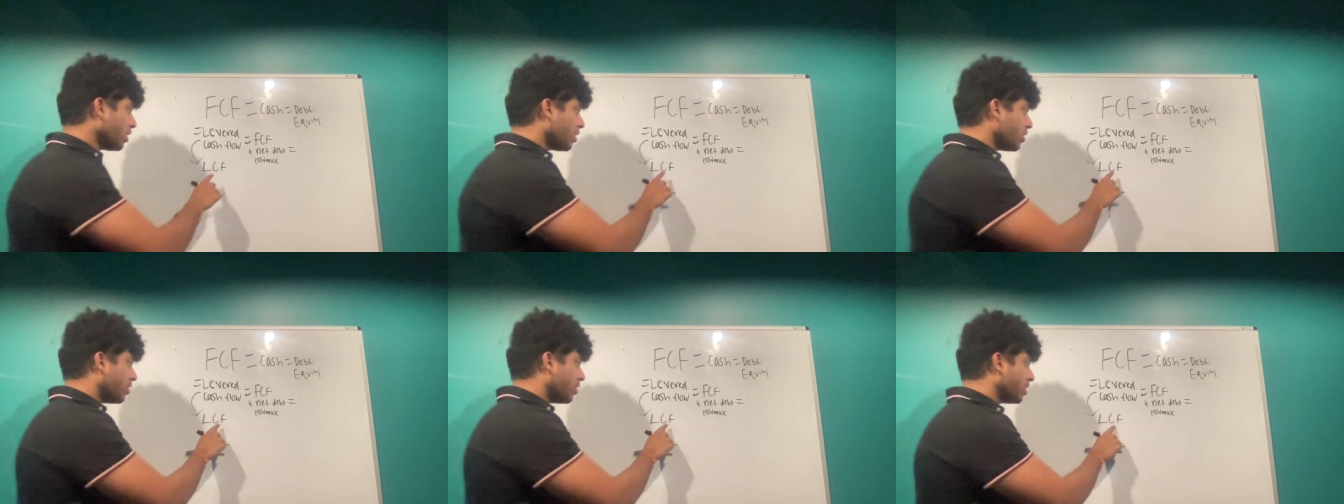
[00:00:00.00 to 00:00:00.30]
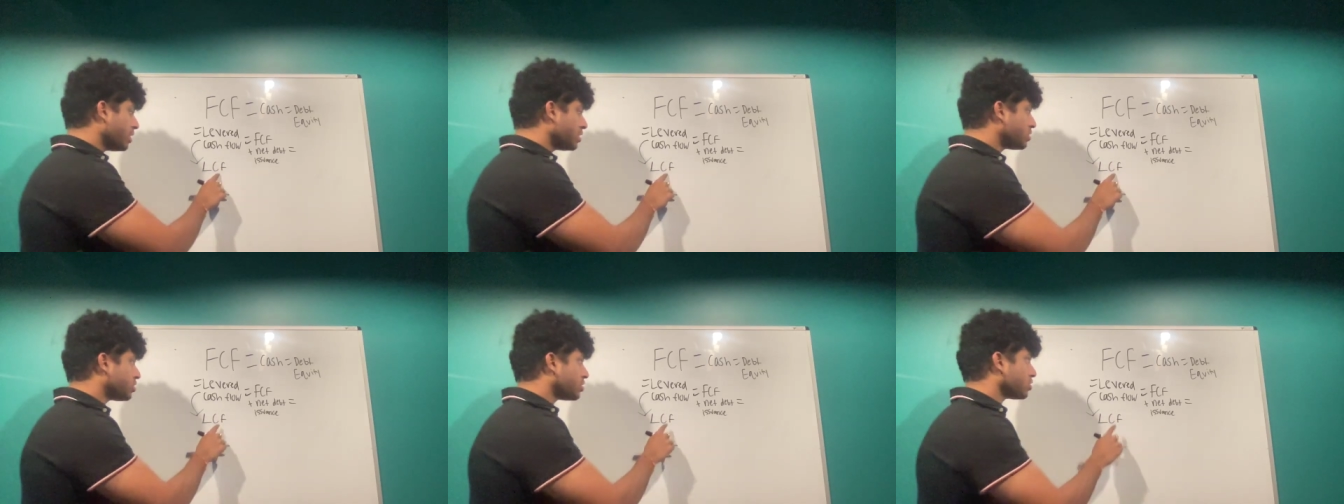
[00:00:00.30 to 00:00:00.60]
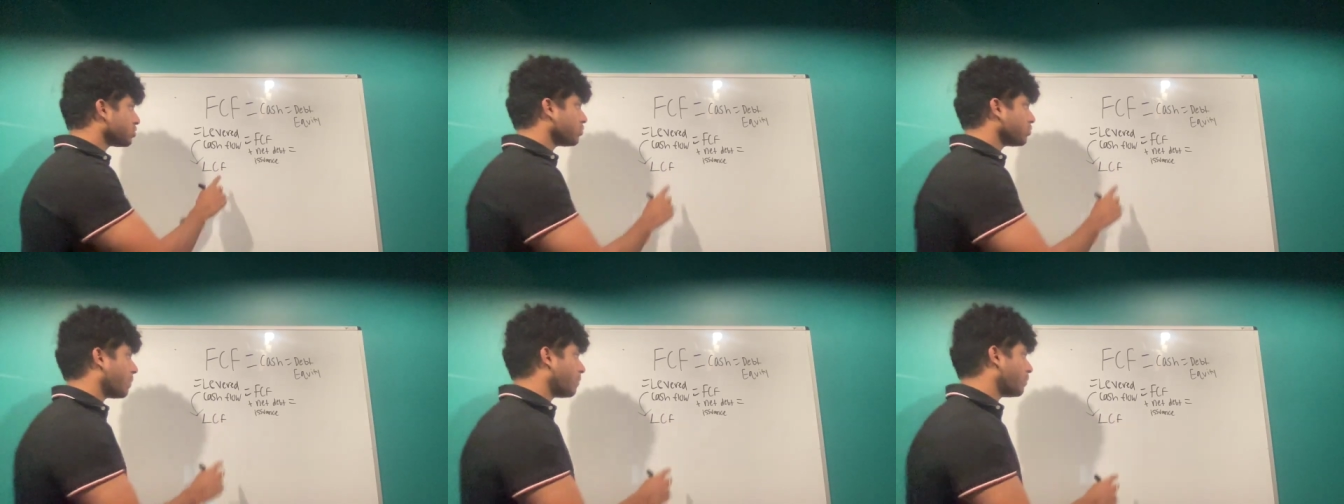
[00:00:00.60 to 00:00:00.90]
This
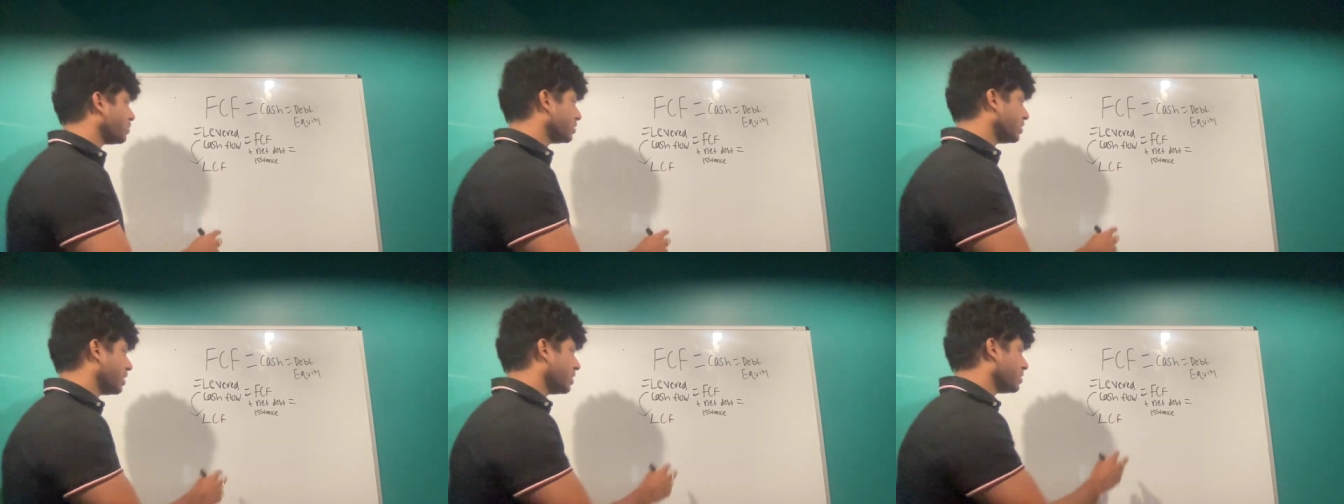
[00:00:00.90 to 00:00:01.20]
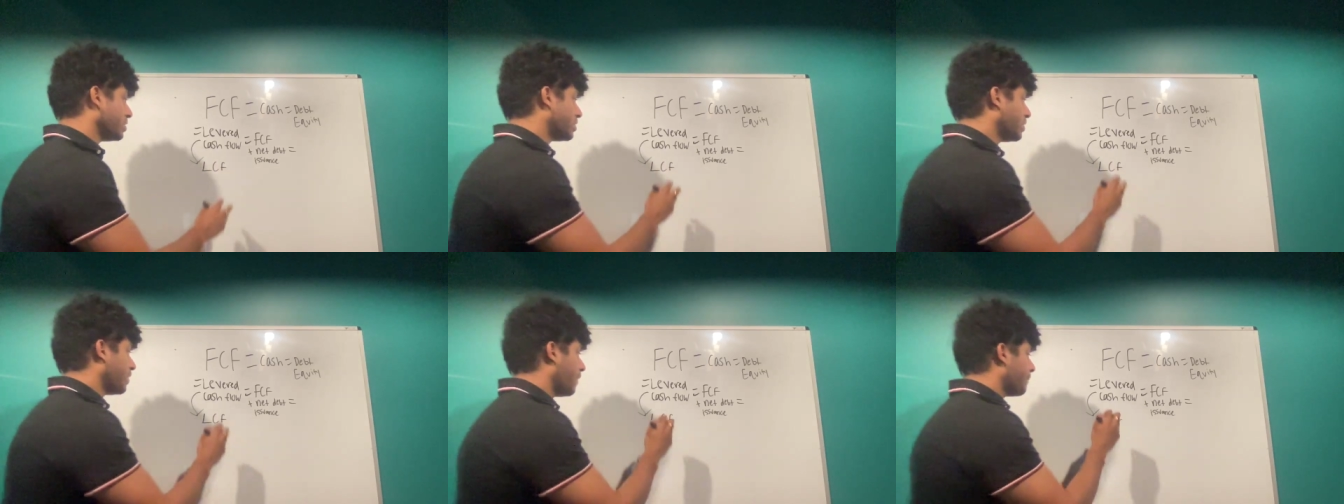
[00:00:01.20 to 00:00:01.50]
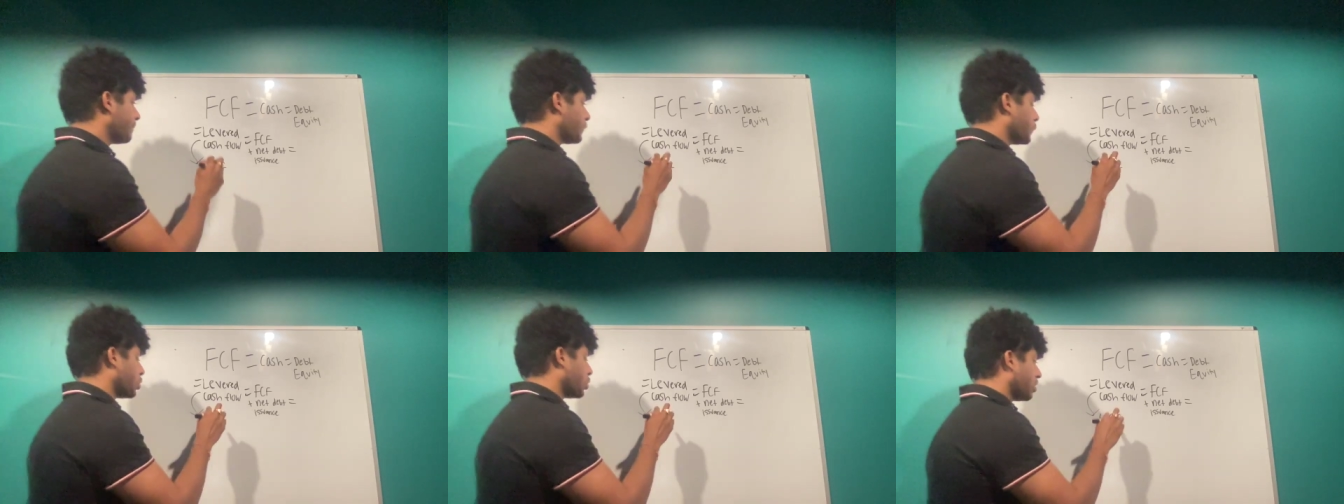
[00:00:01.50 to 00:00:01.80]
just represents
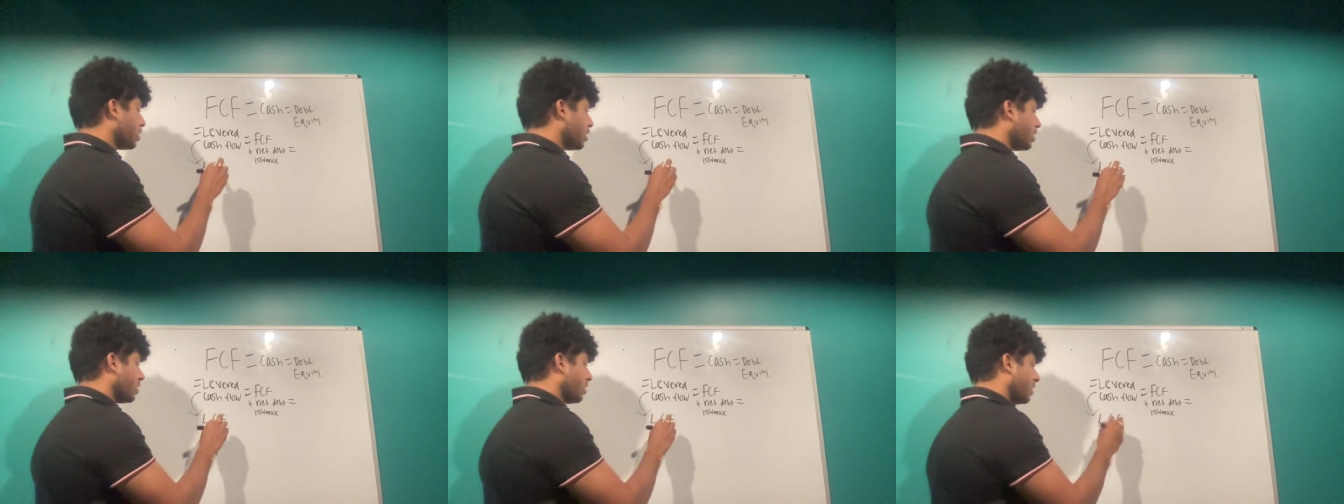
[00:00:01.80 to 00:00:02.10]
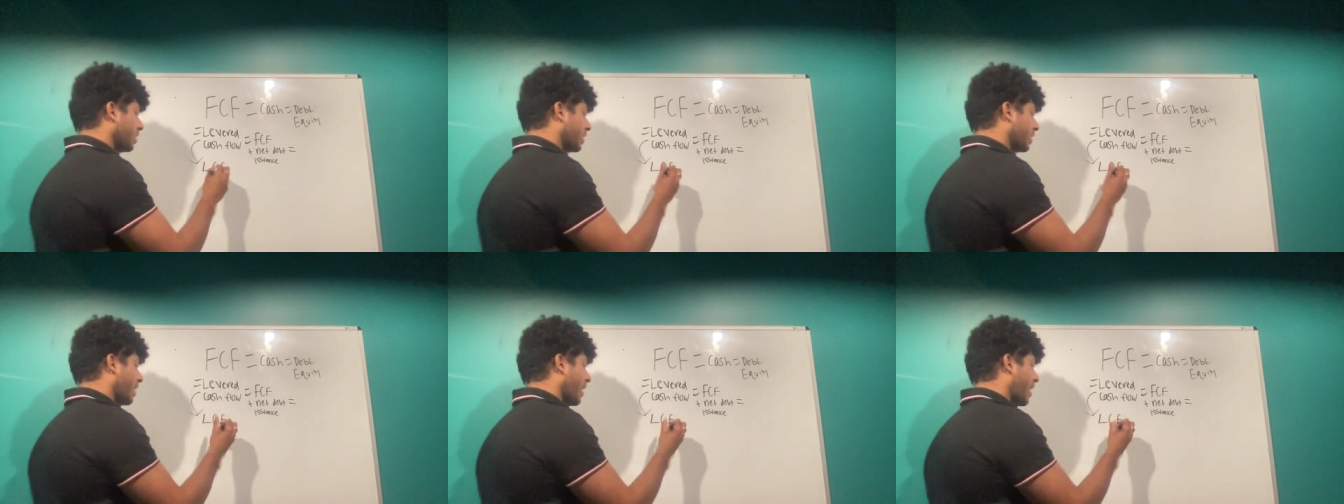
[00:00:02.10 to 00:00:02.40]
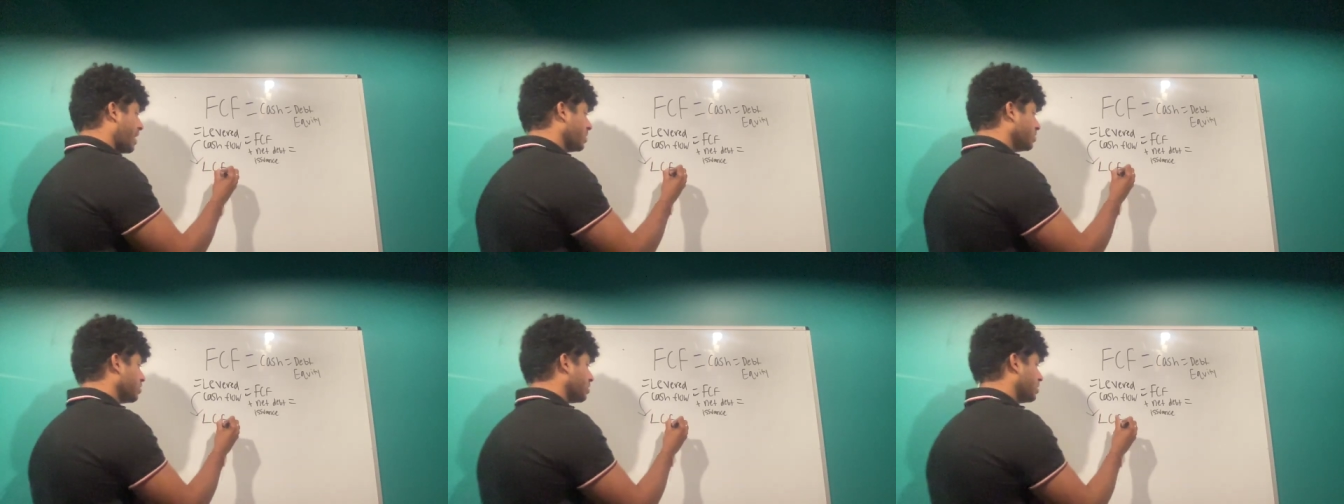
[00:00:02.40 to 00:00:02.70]
the
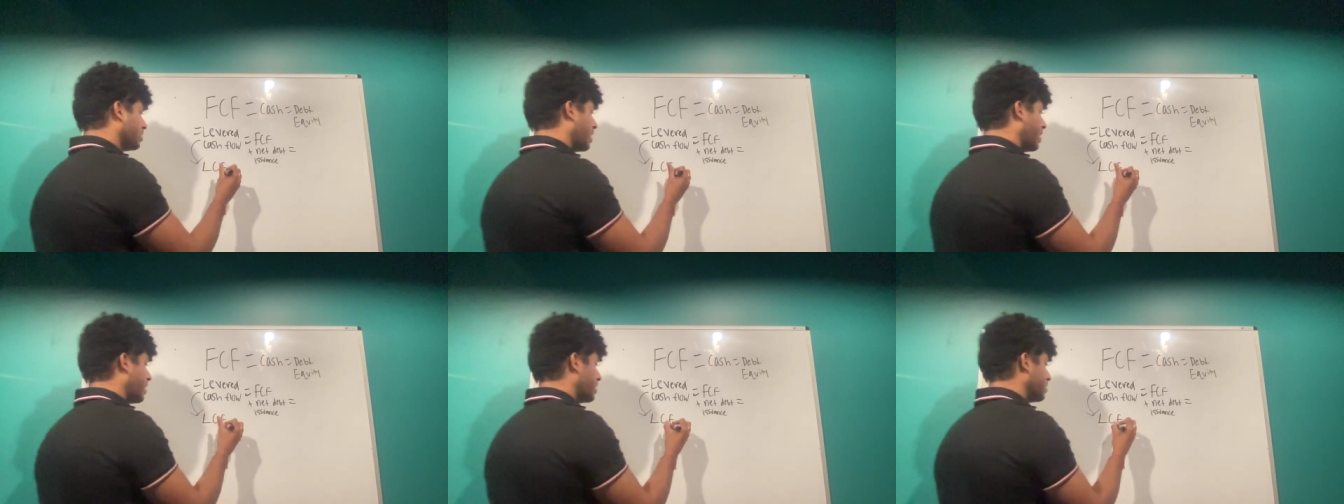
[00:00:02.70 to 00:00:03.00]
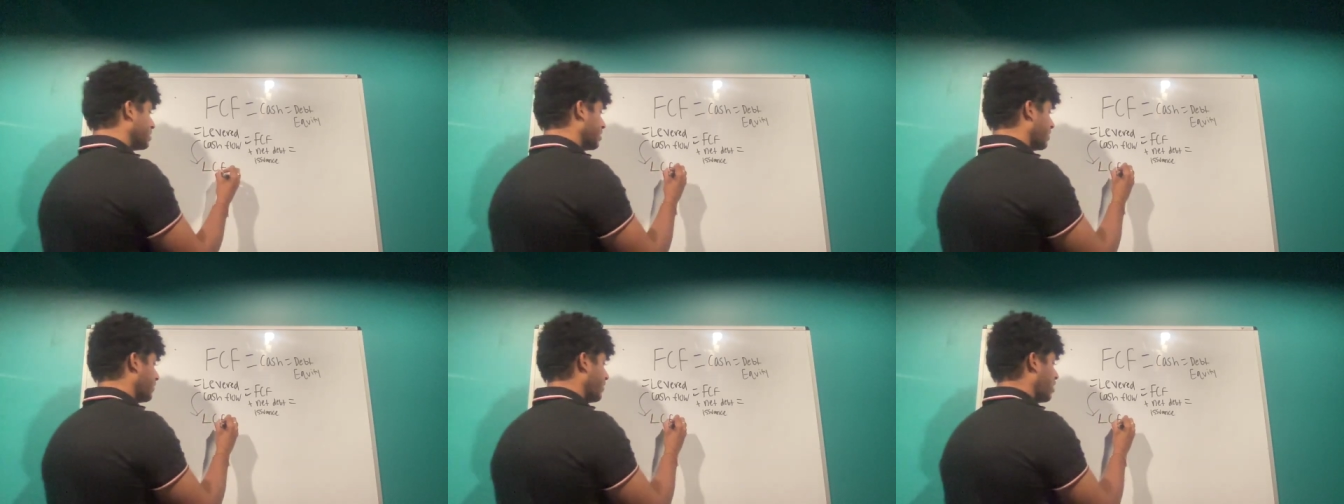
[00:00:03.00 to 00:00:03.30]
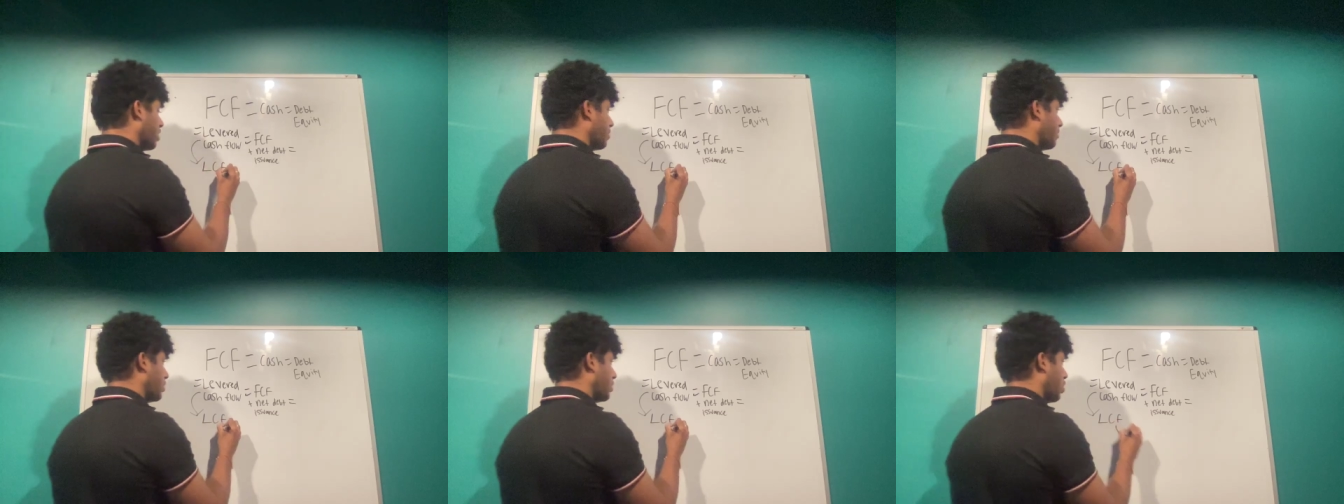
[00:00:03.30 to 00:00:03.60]
cash that is
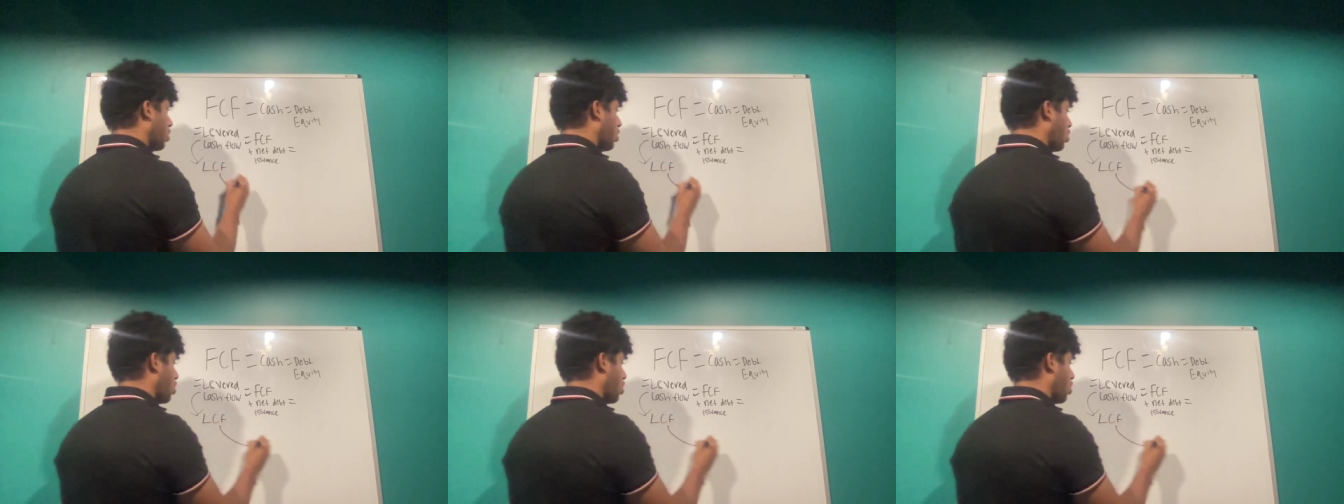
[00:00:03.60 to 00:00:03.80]
available